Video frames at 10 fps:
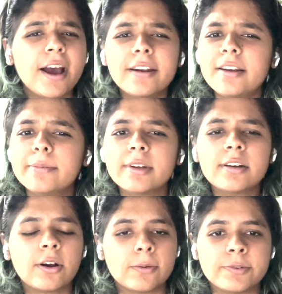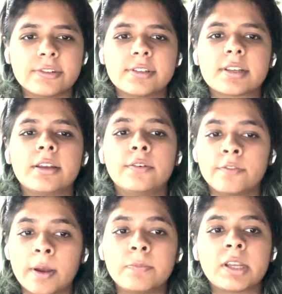unlimited options
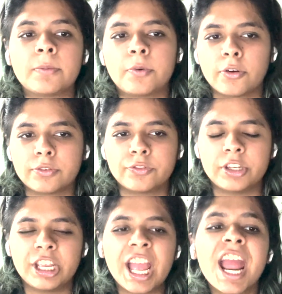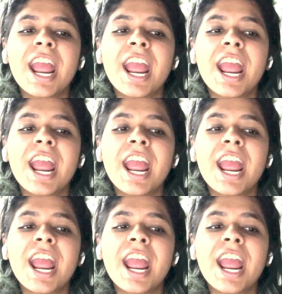in web typography